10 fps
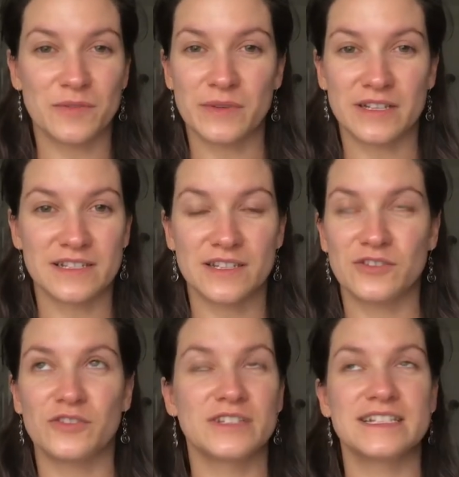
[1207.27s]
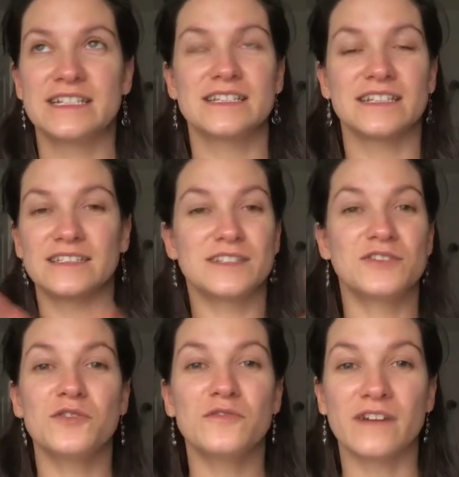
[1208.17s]
because you know this internet is
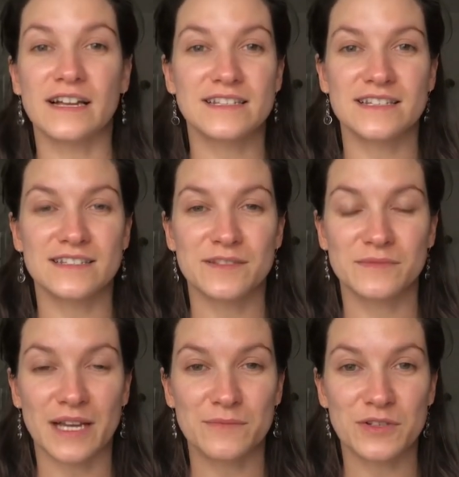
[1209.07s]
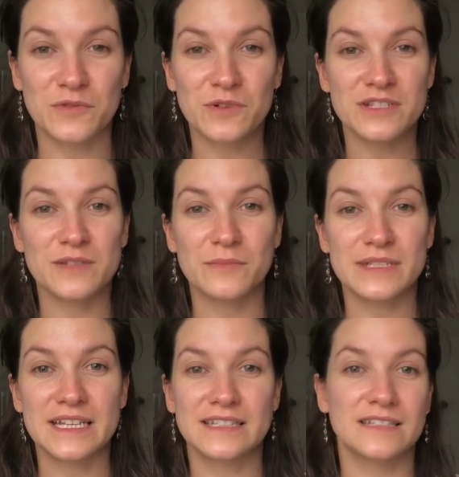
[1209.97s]
so vast that sometimes you'll watch
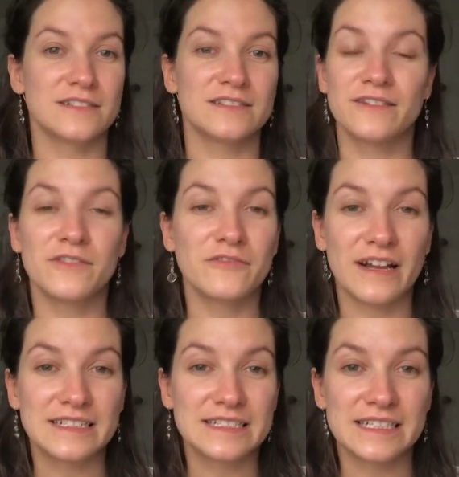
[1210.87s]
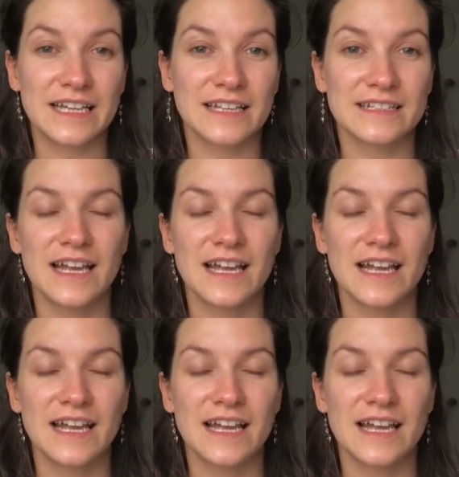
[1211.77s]
somebody and then you'll never find it again.